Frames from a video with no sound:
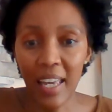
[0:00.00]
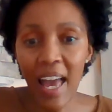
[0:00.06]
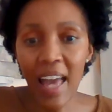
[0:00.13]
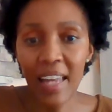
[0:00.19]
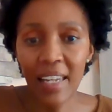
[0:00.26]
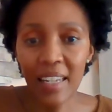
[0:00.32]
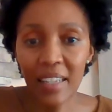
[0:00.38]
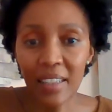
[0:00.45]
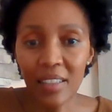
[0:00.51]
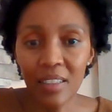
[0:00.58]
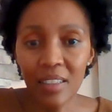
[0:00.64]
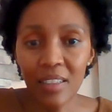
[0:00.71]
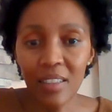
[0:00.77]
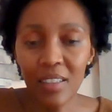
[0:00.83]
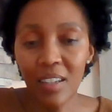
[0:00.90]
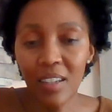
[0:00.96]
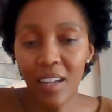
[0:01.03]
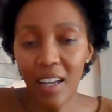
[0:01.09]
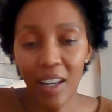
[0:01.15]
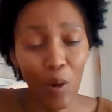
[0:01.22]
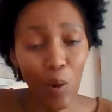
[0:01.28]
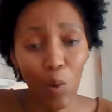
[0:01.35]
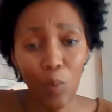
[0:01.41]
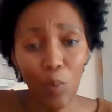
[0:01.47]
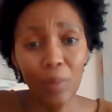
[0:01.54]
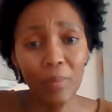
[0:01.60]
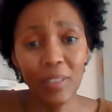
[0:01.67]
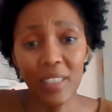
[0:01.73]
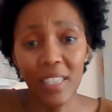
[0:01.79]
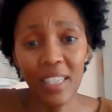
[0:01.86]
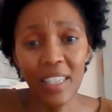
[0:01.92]
Cannell. I hope I'm
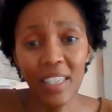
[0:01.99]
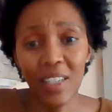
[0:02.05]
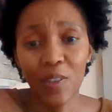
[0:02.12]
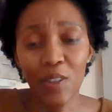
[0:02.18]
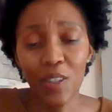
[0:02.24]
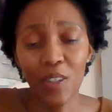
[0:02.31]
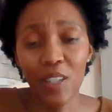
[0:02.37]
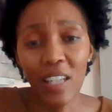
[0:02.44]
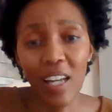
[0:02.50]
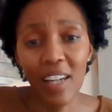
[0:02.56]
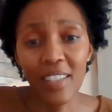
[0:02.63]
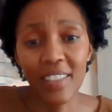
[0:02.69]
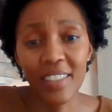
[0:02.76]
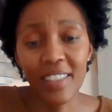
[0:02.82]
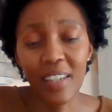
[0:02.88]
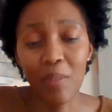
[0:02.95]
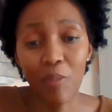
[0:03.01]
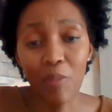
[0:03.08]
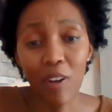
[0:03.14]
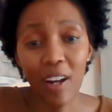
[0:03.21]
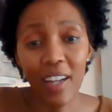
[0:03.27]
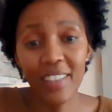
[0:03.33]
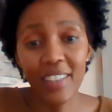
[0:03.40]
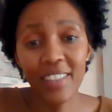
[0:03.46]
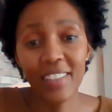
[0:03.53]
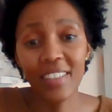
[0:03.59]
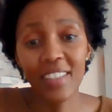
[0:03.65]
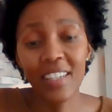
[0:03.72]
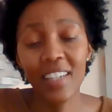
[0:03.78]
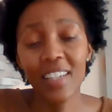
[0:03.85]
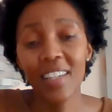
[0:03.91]
saying your last name right.
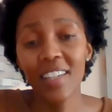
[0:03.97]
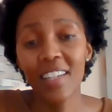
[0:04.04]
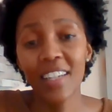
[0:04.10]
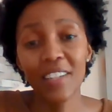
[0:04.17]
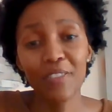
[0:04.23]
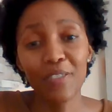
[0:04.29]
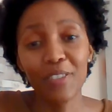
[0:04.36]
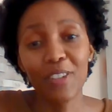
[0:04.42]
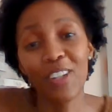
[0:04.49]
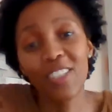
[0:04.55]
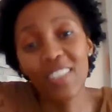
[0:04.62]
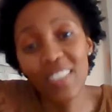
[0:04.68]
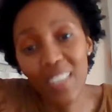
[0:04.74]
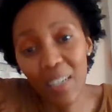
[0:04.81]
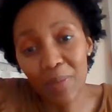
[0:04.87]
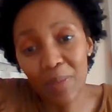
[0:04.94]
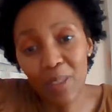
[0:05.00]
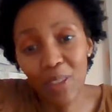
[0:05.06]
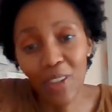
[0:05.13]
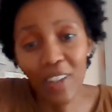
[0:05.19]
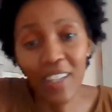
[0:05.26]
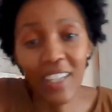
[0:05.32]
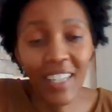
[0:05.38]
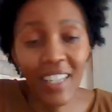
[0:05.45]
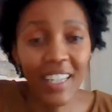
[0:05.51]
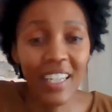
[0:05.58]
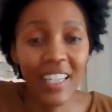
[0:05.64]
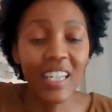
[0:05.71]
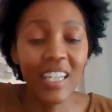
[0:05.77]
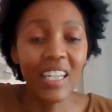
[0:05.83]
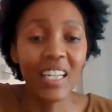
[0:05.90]
If not, I'm sorry.
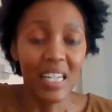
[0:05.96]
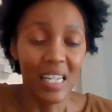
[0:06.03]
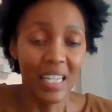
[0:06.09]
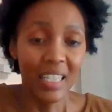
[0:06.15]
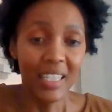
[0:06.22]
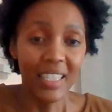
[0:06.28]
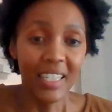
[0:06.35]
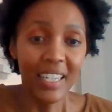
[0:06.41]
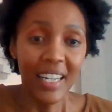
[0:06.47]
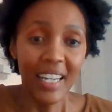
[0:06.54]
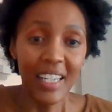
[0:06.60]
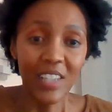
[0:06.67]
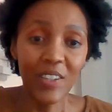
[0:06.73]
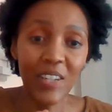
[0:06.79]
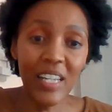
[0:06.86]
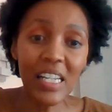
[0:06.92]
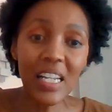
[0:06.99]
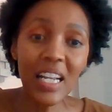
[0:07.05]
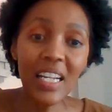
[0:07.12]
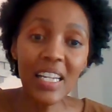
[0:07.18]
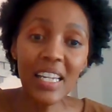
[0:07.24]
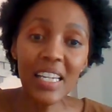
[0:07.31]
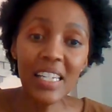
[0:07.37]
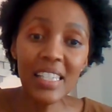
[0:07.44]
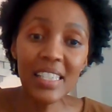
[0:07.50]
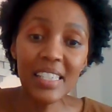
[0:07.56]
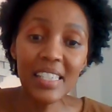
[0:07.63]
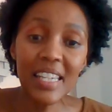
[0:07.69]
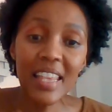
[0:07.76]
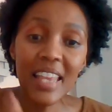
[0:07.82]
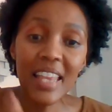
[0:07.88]
You can clearly
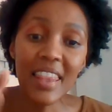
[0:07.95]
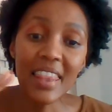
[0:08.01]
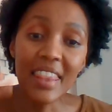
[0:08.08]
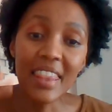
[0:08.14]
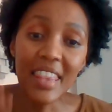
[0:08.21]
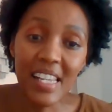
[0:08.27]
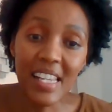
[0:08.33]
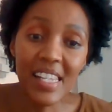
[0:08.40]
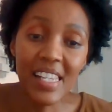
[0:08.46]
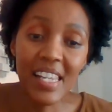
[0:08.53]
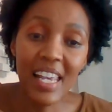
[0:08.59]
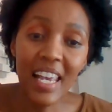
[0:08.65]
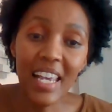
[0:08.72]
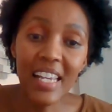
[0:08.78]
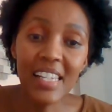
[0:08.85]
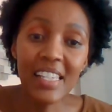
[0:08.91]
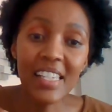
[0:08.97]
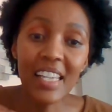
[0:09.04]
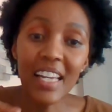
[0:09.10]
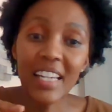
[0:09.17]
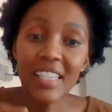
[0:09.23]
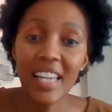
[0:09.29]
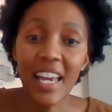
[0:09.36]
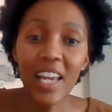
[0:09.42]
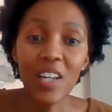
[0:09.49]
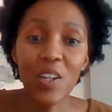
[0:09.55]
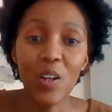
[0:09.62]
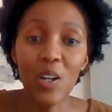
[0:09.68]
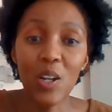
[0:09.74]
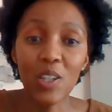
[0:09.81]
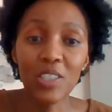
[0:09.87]
see that this is a
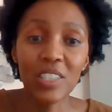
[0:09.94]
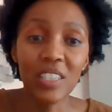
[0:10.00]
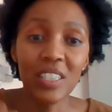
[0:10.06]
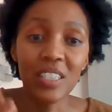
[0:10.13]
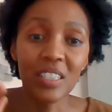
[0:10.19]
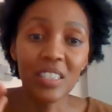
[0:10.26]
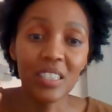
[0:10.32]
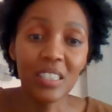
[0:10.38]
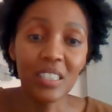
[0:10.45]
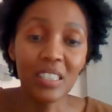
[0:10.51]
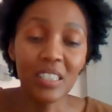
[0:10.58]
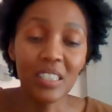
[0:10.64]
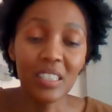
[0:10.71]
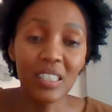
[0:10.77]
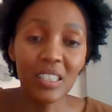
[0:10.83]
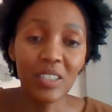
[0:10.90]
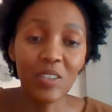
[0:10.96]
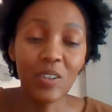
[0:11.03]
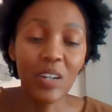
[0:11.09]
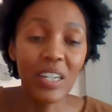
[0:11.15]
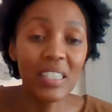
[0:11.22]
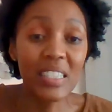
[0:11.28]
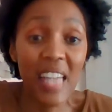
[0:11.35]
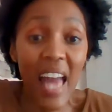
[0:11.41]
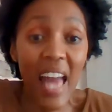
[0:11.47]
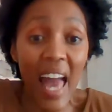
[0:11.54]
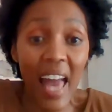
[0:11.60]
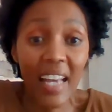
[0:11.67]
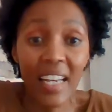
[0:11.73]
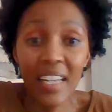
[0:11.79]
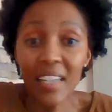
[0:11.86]
technological, a
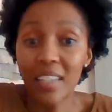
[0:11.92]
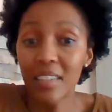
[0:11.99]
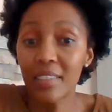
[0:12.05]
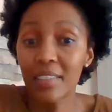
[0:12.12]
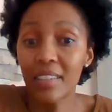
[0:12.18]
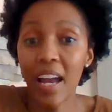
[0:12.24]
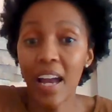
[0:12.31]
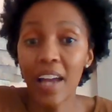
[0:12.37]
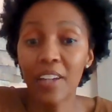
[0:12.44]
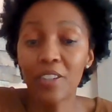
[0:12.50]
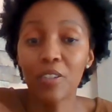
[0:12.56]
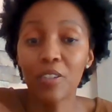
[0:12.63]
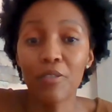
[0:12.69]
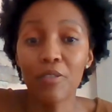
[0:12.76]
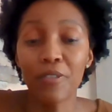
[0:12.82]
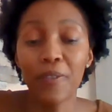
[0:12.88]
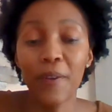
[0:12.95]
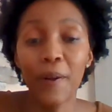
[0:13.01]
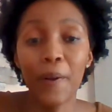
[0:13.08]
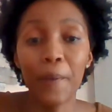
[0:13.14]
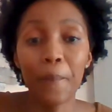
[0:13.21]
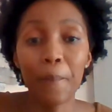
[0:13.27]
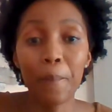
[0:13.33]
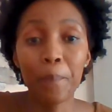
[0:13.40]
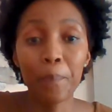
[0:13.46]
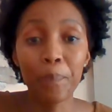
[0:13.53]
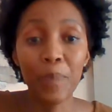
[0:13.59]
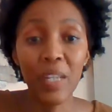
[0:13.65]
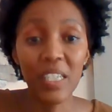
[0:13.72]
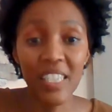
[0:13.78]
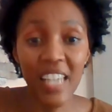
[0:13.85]
tech kind of
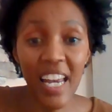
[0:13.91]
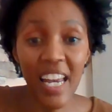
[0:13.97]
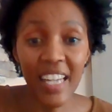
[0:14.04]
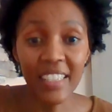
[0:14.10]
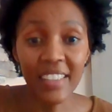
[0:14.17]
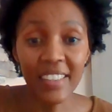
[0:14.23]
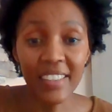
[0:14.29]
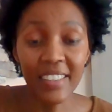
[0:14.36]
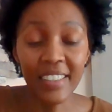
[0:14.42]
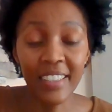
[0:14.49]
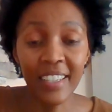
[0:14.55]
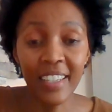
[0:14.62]
channel.